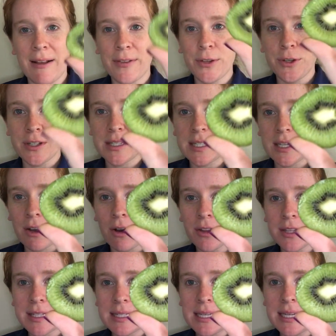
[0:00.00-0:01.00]
And you can see all
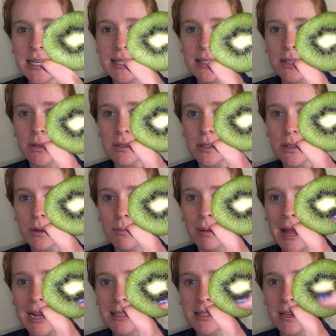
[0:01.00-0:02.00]
the seeds, those little
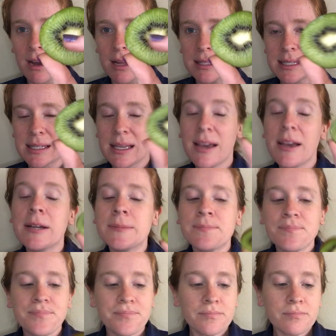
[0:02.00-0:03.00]
black dots.
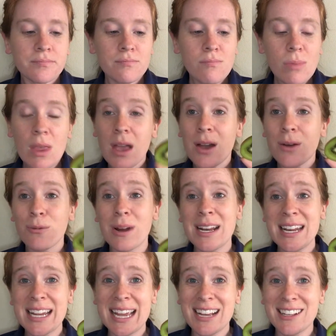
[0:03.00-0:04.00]

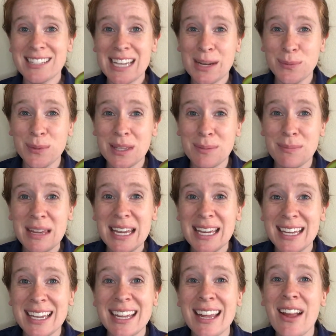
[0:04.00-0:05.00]
Ready to count down with
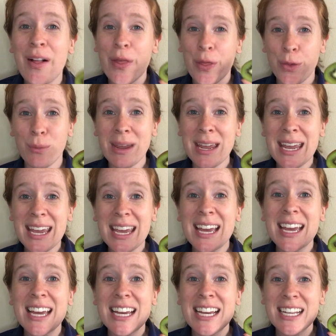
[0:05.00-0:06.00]
me? 3,
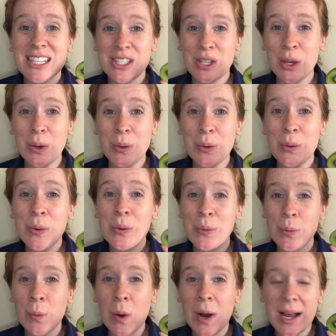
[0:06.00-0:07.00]
2,
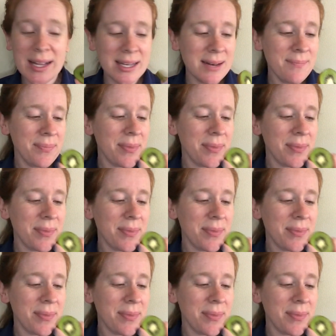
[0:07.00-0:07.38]
1.